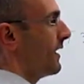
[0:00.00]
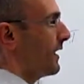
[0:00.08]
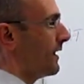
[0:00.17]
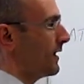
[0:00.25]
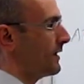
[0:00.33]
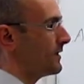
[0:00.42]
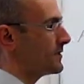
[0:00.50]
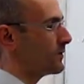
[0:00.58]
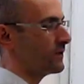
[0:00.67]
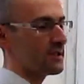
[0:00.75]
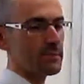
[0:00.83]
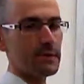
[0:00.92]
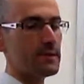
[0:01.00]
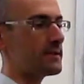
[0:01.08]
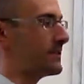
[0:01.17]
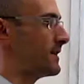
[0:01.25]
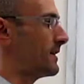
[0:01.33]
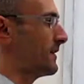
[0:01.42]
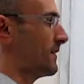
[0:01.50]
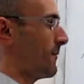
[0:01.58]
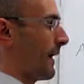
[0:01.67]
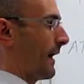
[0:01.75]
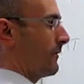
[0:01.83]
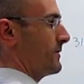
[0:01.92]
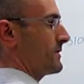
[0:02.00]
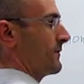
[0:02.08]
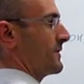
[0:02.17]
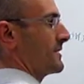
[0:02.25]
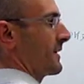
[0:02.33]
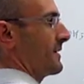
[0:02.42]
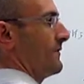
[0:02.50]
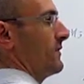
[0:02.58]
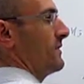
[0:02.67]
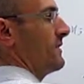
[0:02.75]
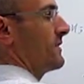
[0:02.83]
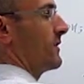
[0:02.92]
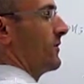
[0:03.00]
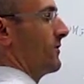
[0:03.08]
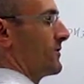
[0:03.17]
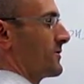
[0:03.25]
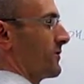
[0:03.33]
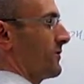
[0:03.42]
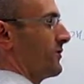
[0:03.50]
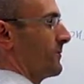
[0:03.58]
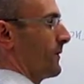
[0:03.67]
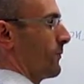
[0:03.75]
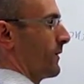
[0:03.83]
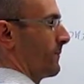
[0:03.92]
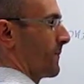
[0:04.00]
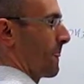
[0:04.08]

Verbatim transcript: uh, so this means that the powers of these activities are also going to be 1.